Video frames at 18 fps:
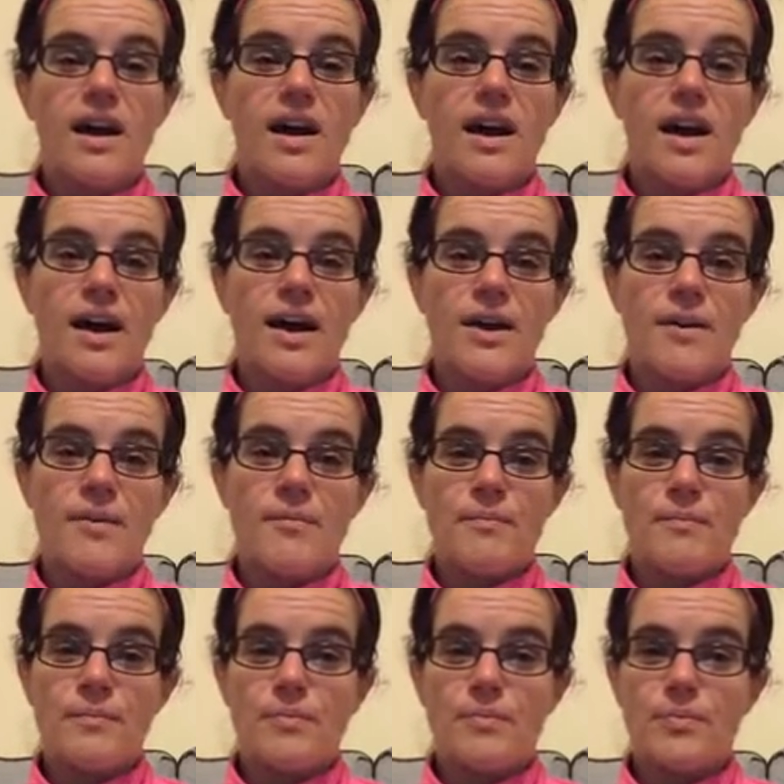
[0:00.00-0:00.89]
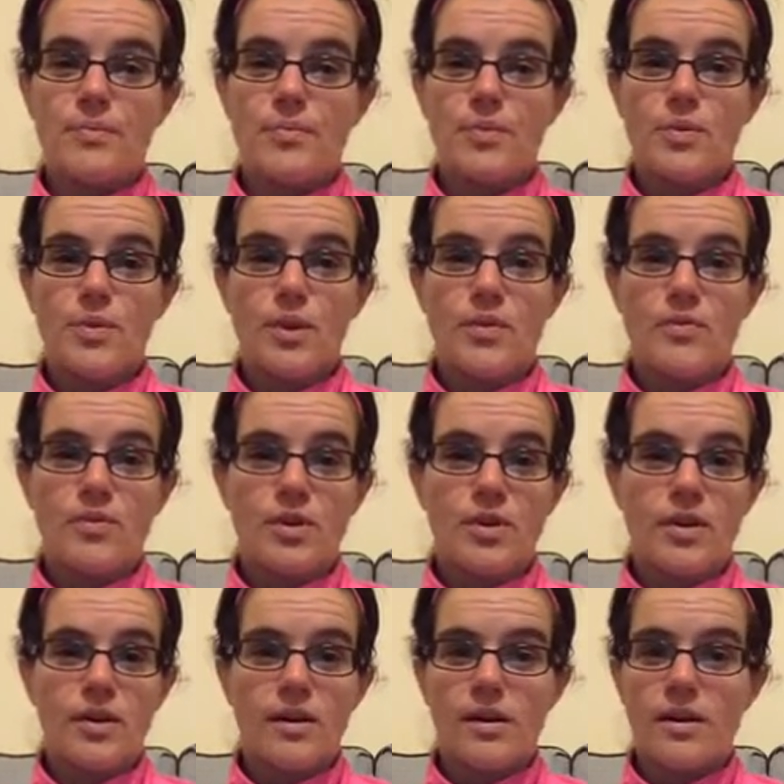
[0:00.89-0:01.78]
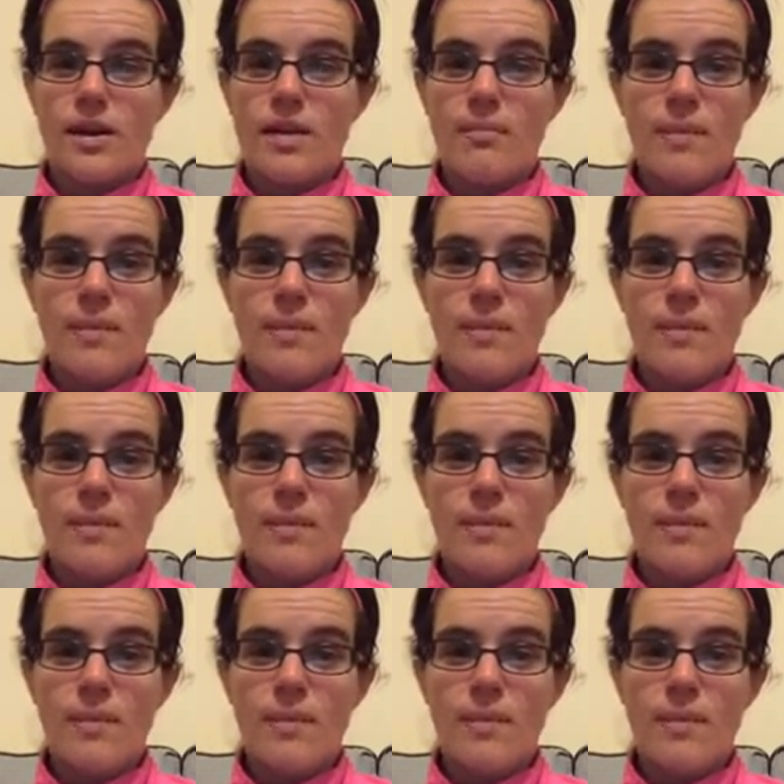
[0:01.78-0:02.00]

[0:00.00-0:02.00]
if you're